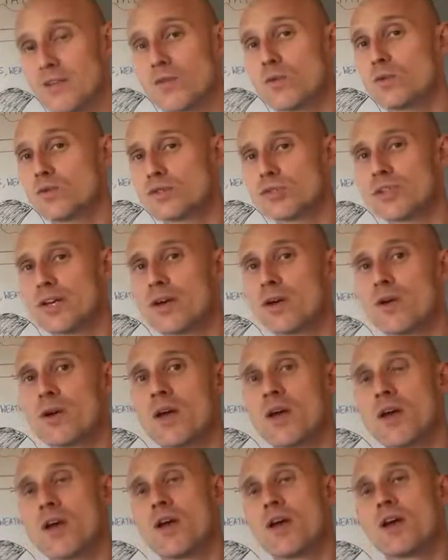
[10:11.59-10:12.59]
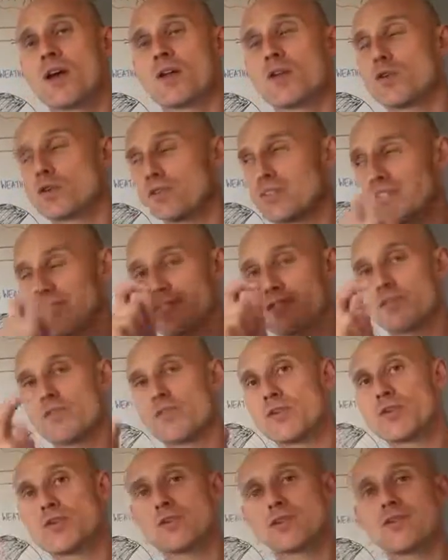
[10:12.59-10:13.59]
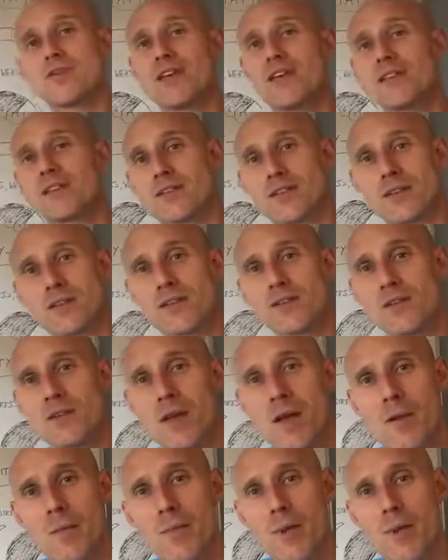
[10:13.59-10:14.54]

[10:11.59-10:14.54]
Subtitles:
and also not just the foods you've eaten,